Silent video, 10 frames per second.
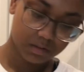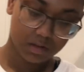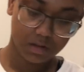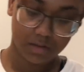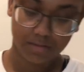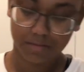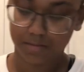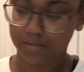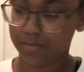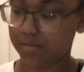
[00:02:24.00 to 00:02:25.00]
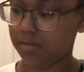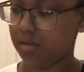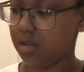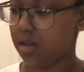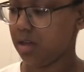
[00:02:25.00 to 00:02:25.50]
Okay.
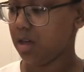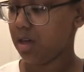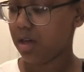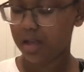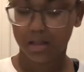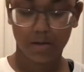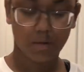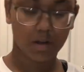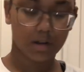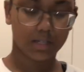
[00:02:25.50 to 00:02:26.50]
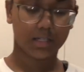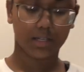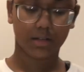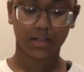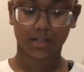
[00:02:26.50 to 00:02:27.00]
And then we're gonna
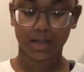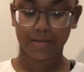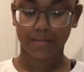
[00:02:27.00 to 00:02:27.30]
seal these up